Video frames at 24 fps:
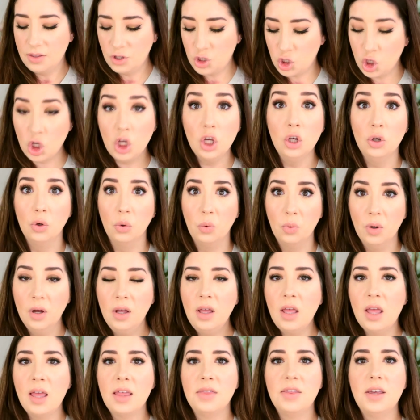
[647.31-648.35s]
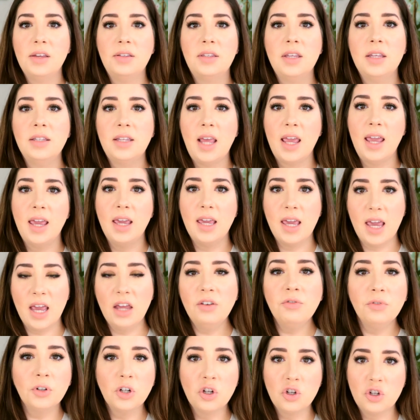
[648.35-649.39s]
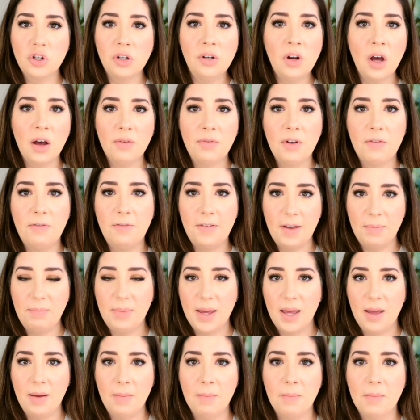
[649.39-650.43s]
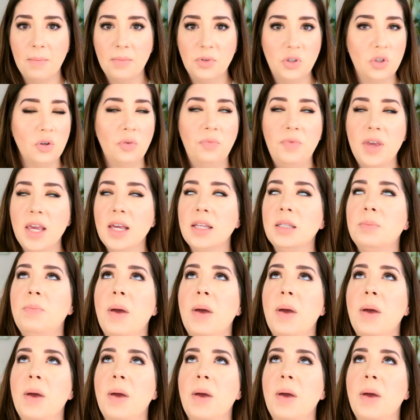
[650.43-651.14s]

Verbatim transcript: 2. This is a kid version of a Fitbit. Sophia's